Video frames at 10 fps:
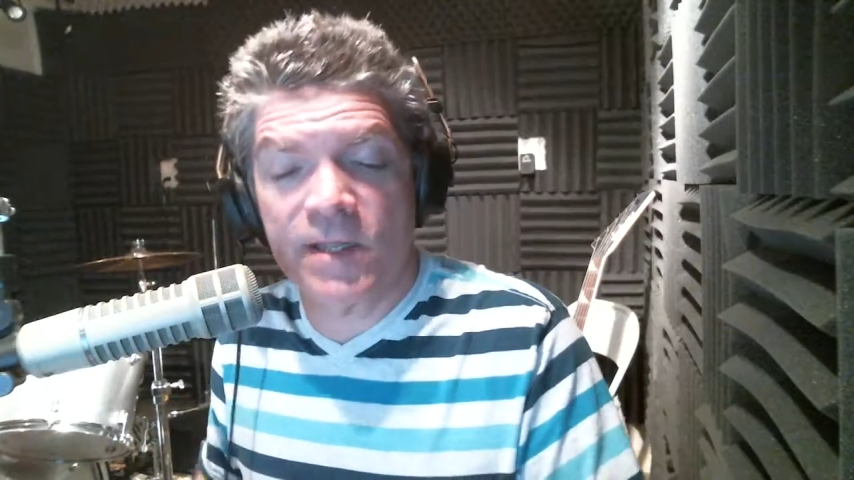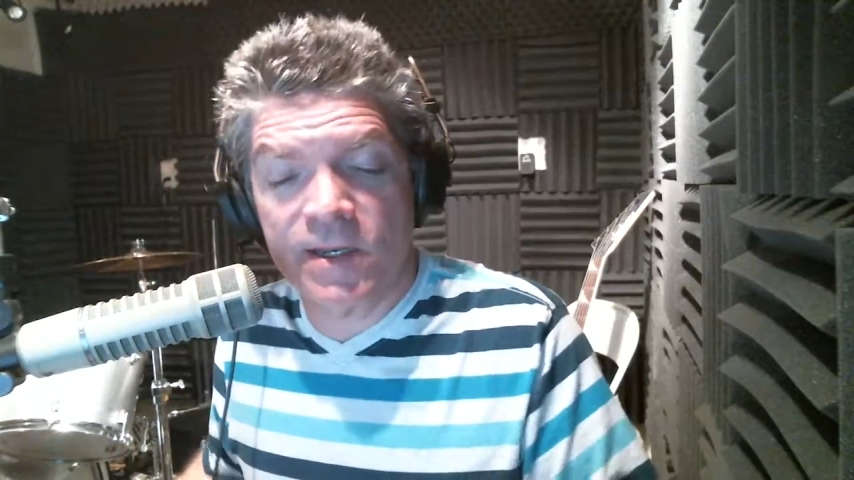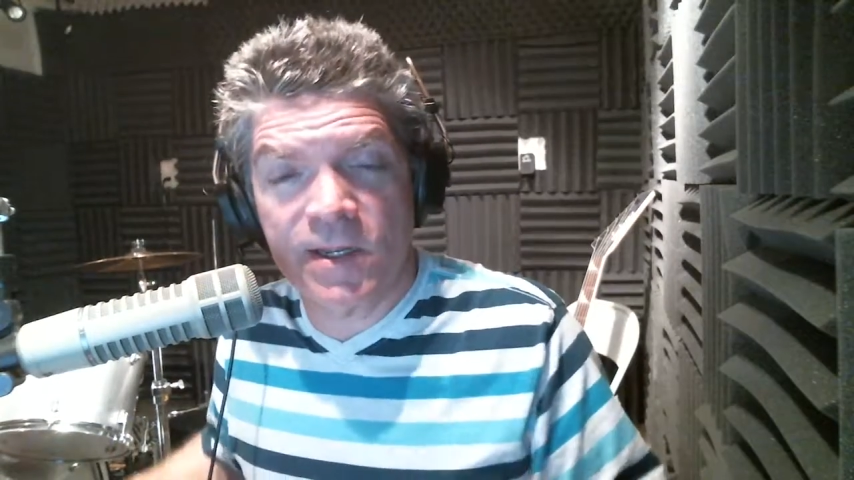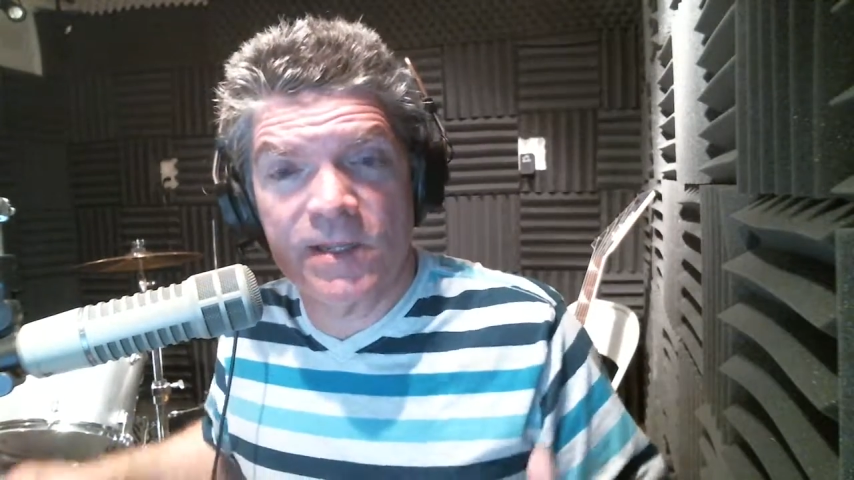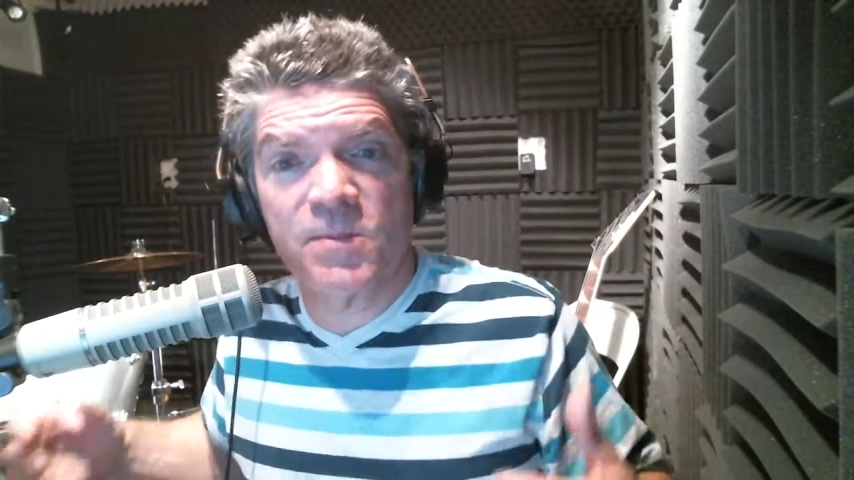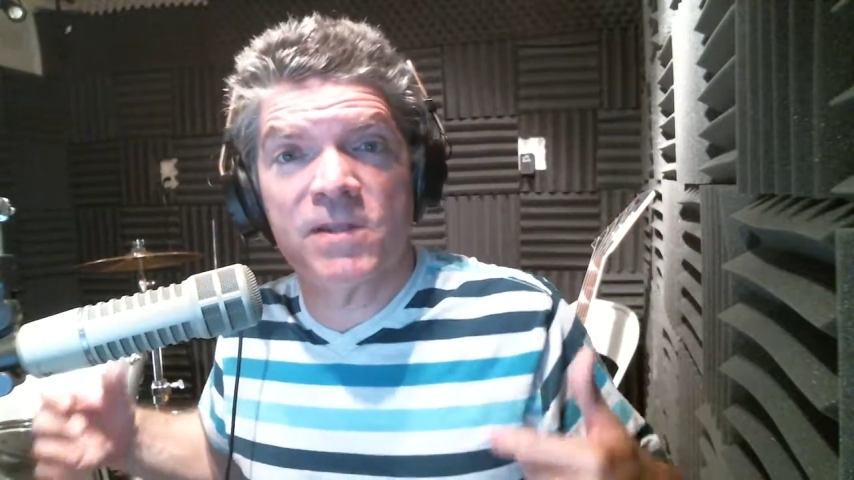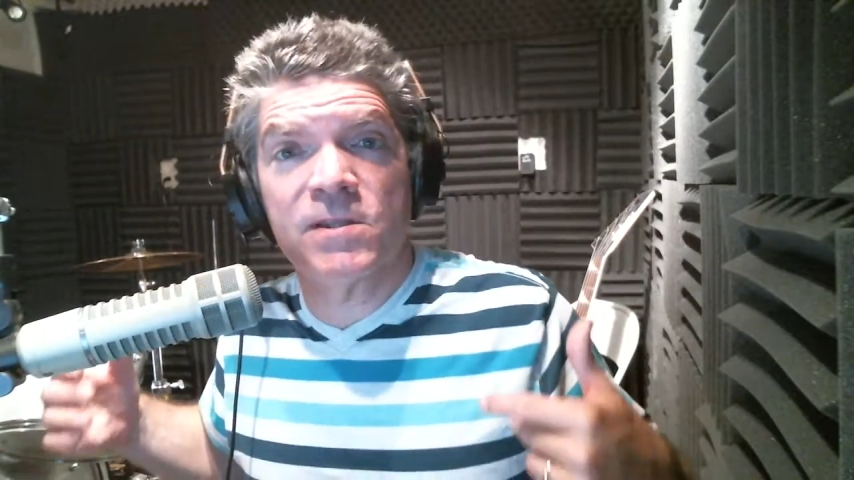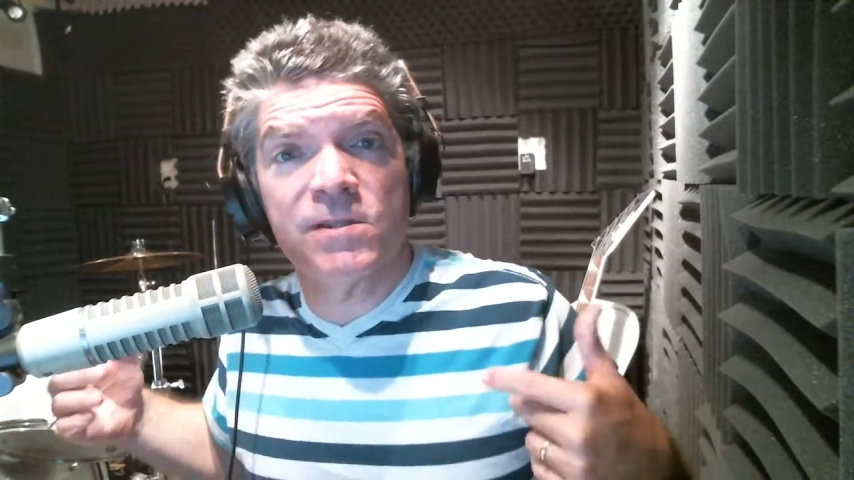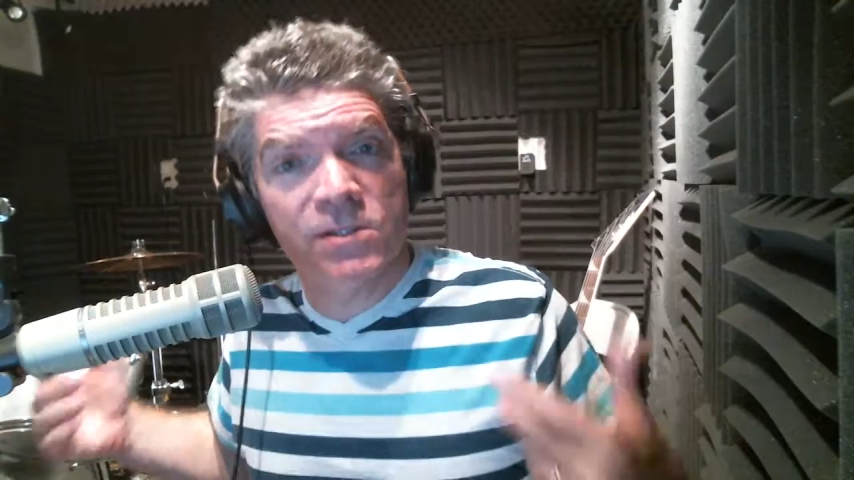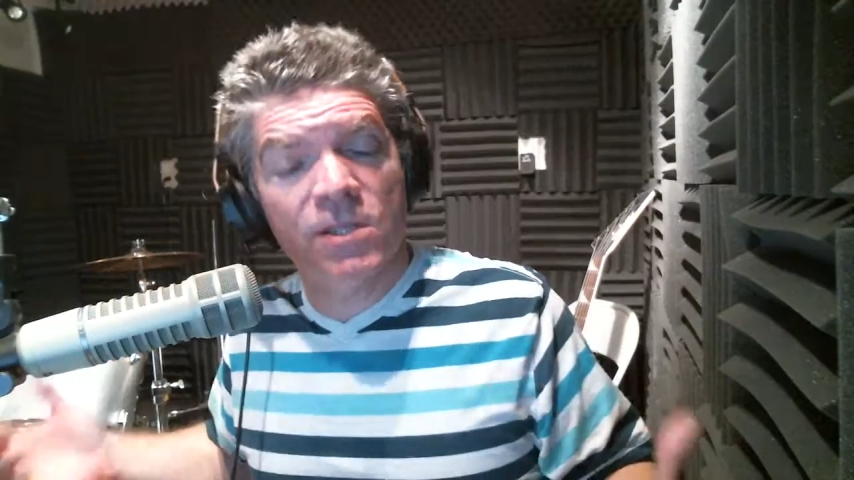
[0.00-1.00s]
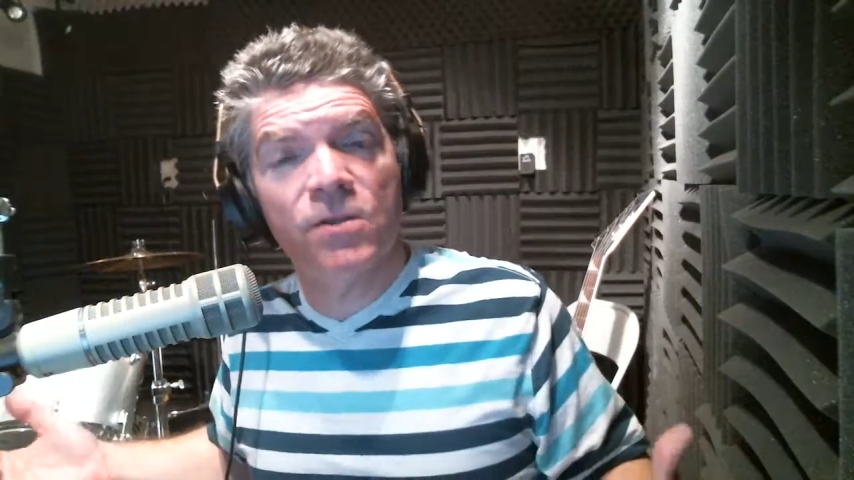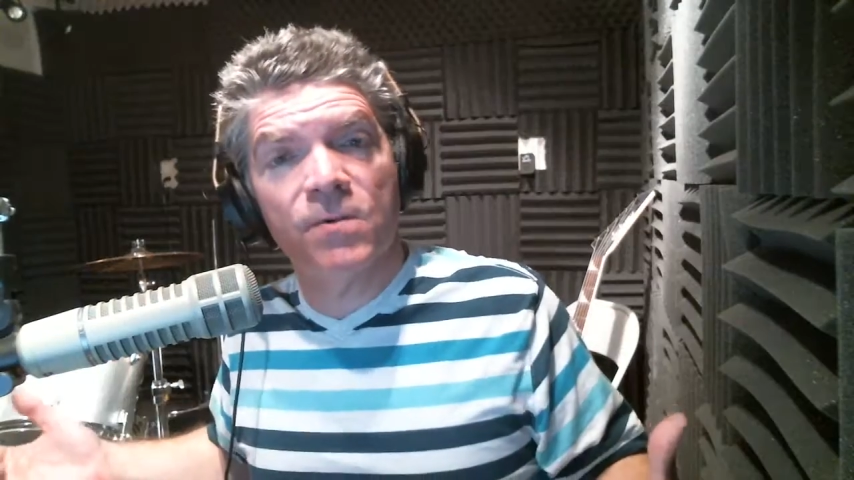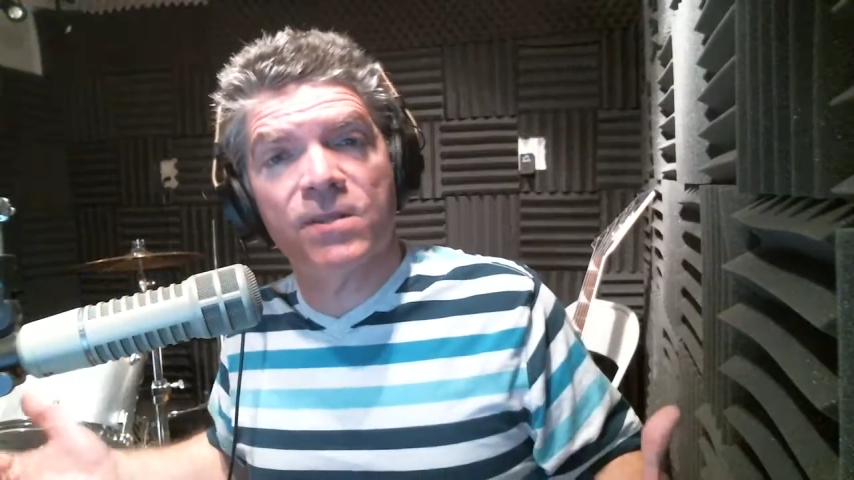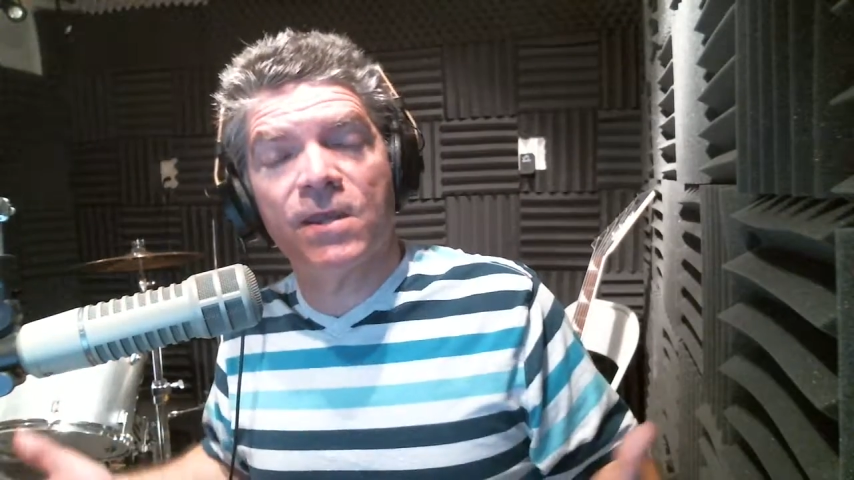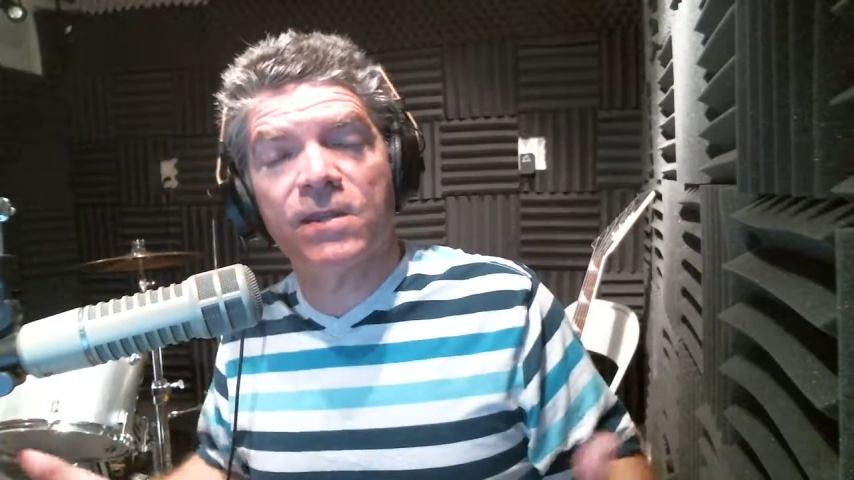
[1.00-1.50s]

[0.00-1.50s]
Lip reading: that it has been continuing,